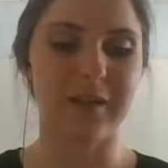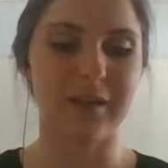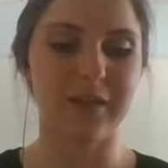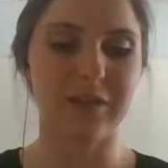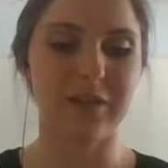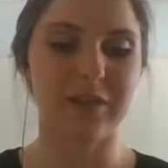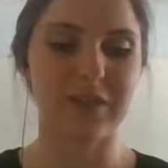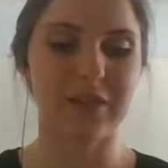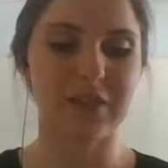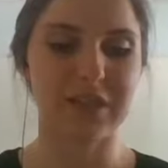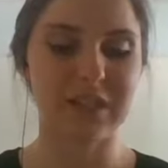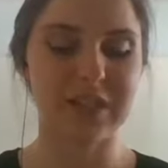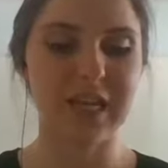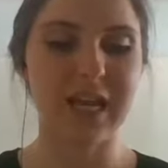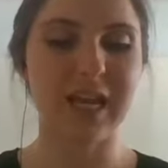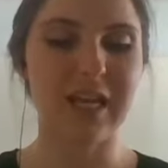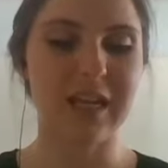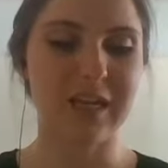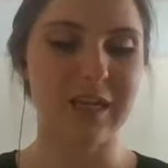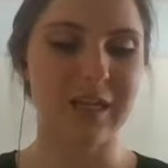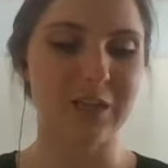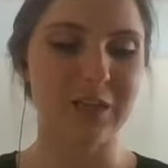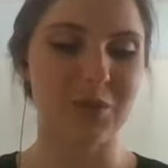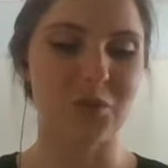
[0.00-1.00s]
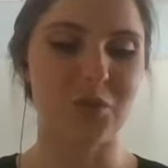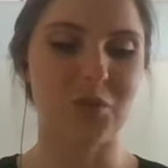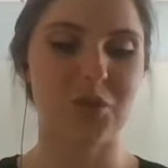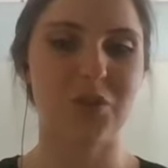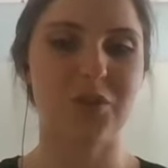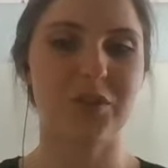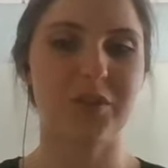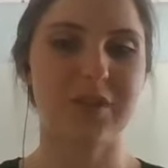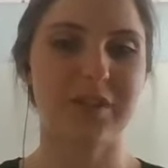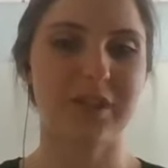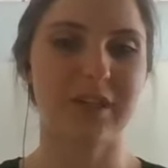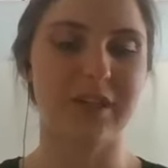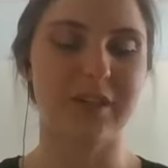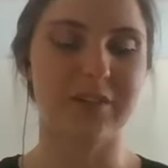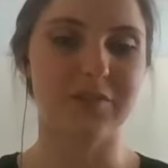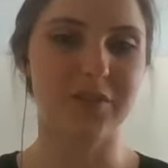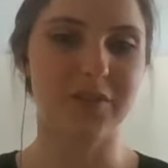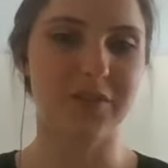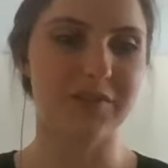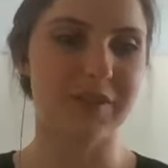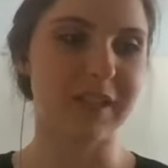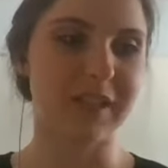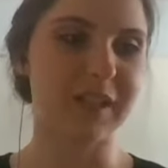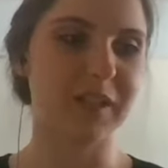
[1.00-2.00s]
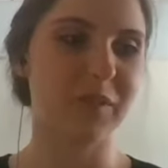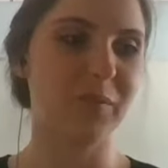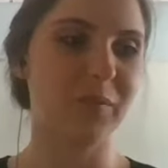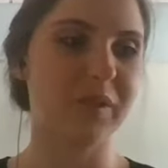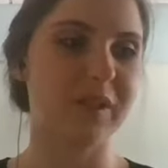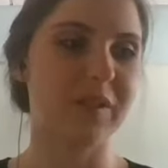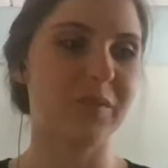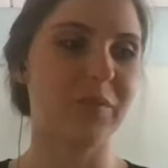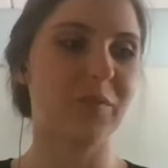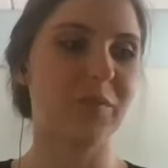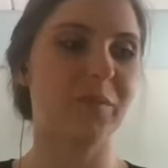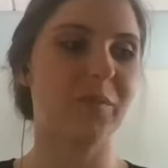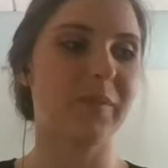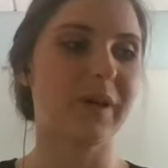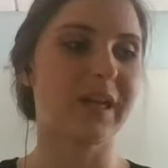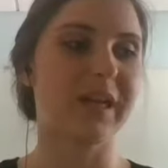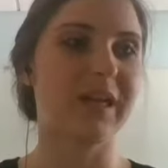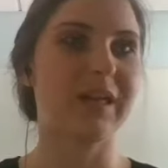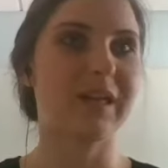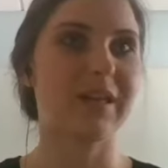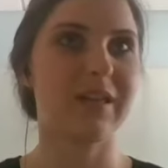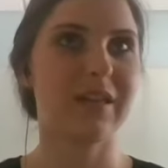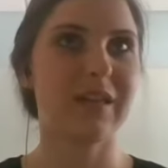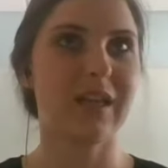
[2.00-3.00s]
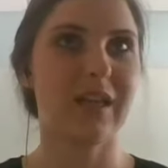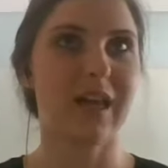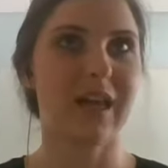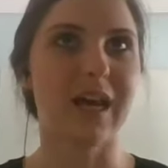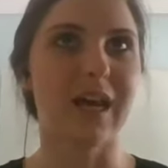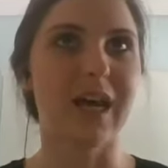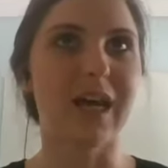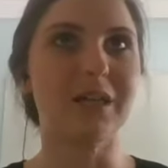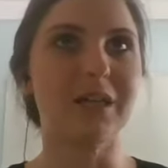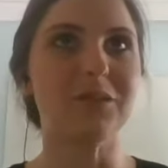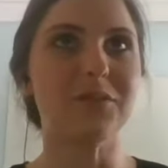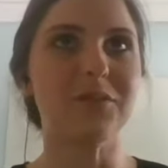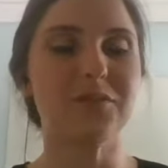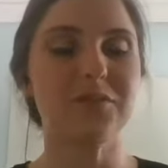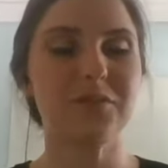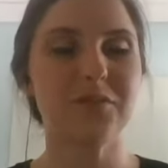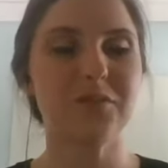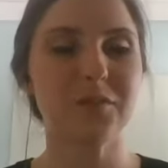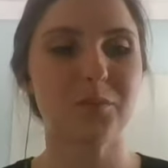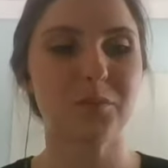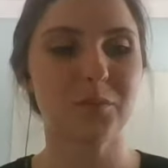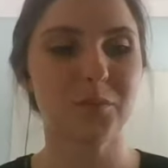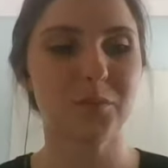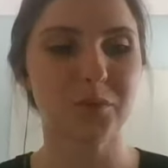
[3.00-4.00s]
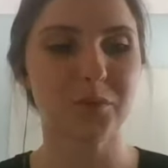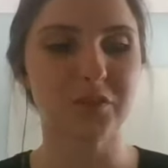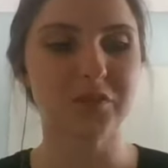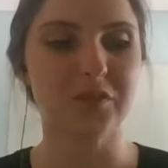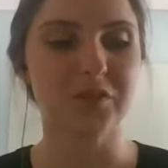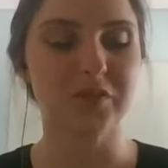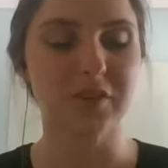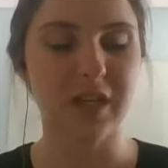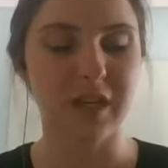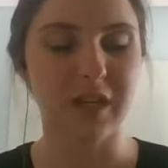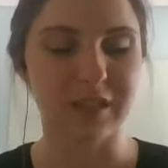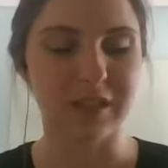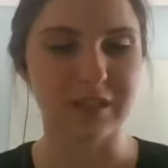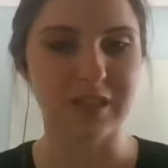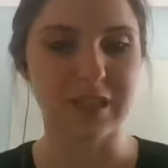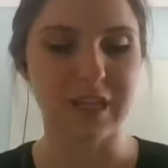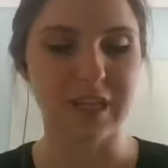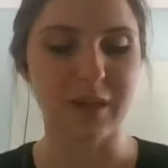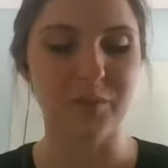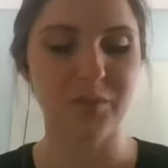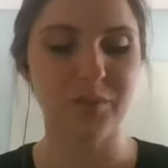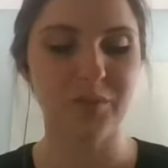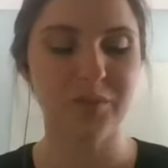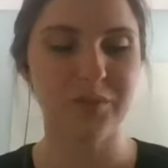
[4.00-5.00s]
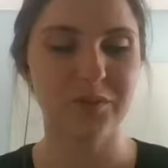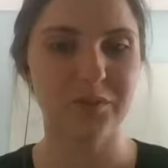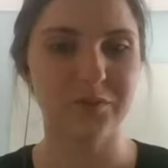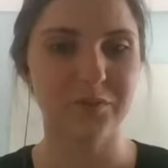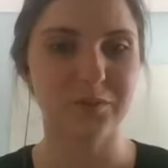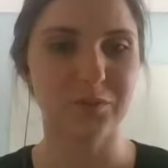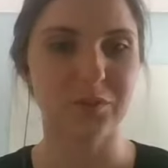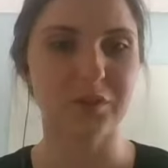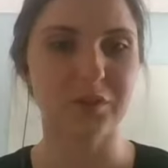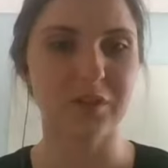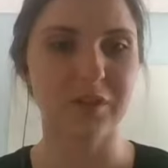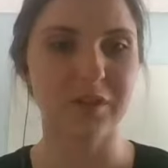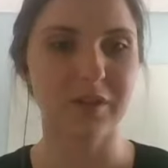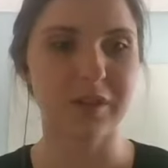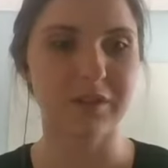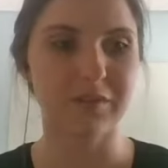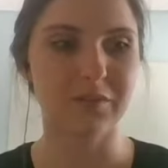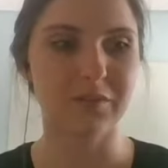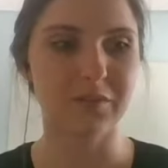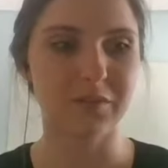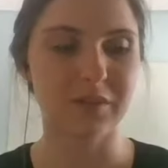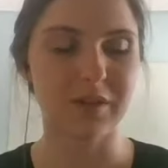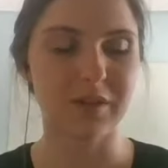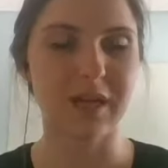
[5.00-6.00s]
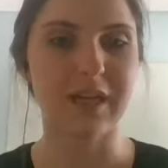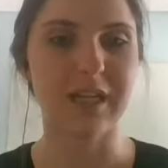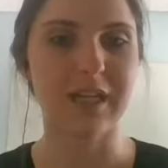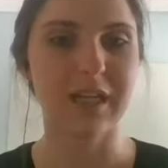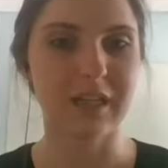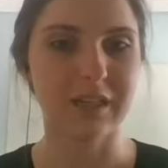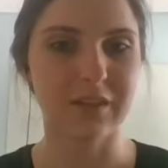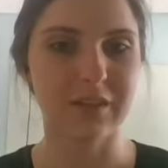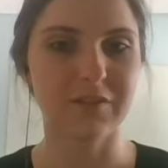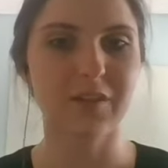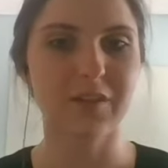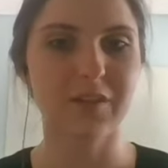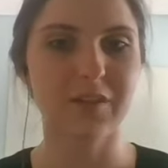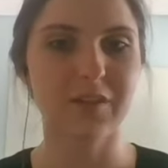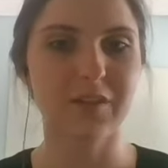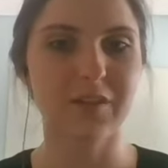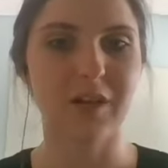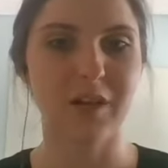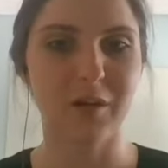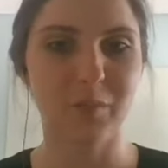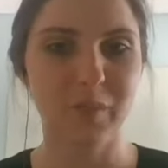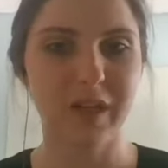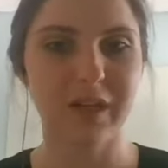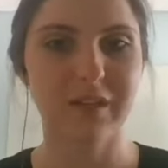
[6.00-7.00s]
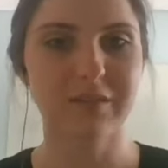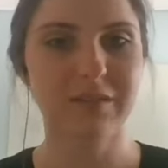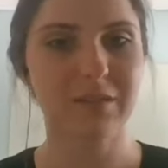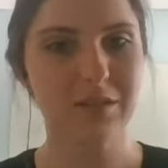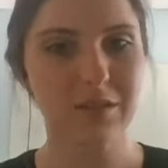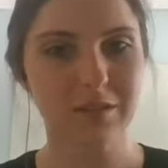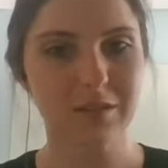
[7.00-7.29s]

stage of development, but have proof of concept for a variety of compounds.